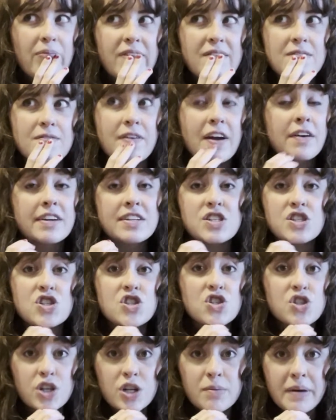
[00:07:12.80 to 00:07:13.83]
very
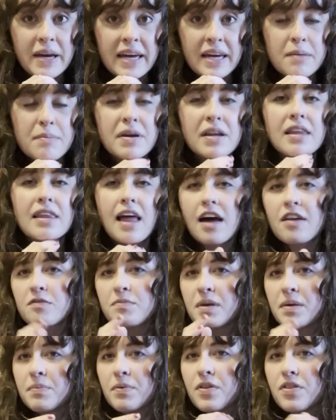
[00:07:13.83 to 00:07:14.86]
disturbing, but a lot of
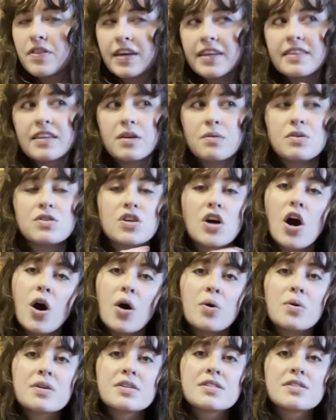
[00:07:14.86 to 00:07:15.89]
people think that it was a
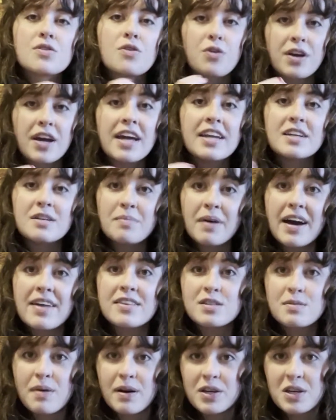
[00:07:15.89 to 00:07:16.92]
hoax created by
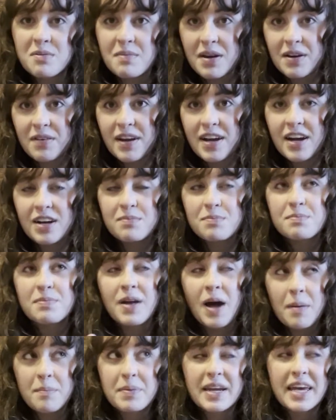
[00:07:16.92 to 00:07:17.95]
this mockumentary
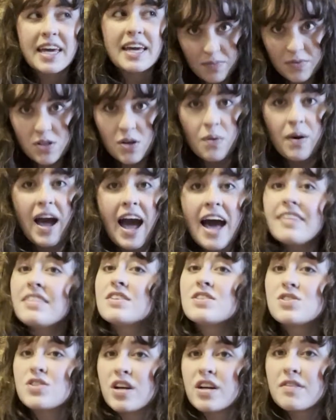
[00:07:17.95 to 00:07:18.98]
company. So at the
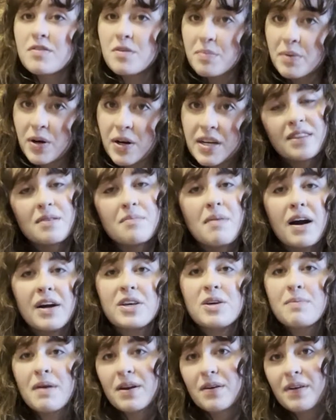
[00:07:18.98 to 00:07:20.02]
start of the book, the
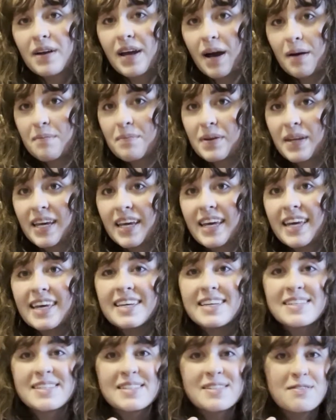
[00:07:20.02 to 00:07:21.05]
mockumentary company
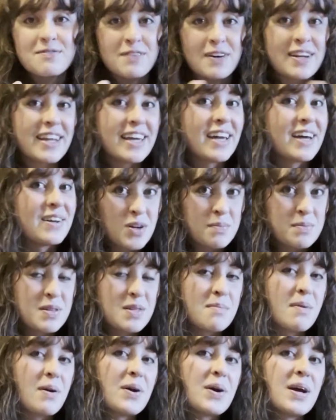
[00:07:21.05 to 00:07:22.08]
is funding a trip to the
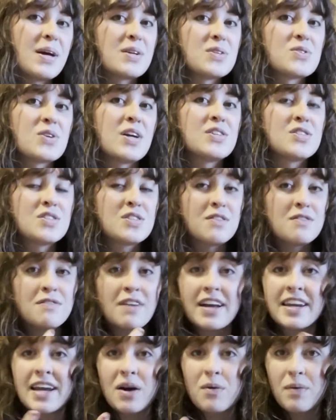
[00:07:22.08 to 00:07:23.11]
Mariana Trench to
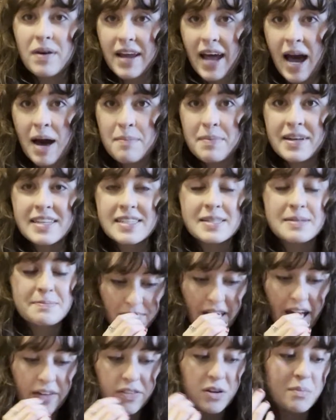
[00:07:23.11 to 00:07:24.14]
find out what happened,
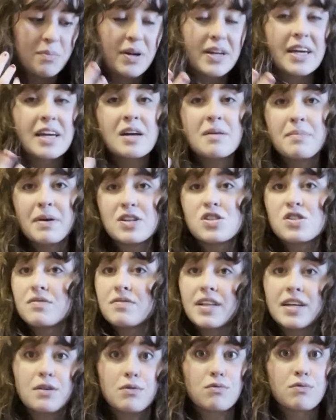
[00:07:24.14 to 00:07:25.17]
and they're bringing a bunch of
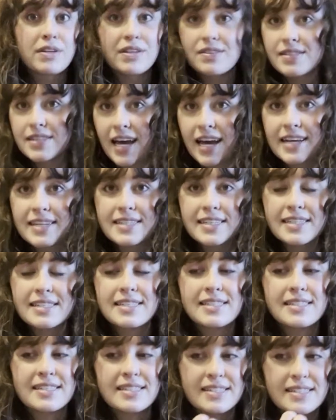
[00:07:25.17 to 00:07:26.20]
like real
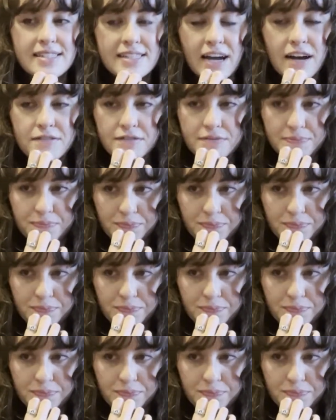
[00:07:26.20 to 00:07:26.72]
scientists and stuff.